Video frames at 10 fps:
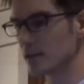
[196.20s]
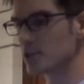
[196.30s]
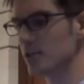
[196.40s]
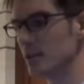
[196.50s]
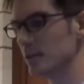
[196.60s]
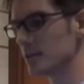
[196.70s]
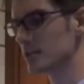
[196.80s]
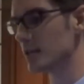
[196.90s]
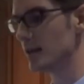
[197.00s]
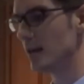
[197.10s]
Shown here
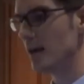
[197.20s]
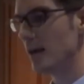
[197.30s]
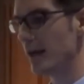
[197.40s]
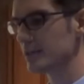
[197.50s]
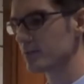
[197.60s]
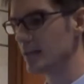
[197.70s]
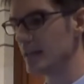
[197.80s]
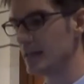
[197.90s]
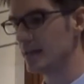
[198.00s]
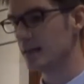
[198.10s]
is an
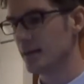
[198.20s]
X-ray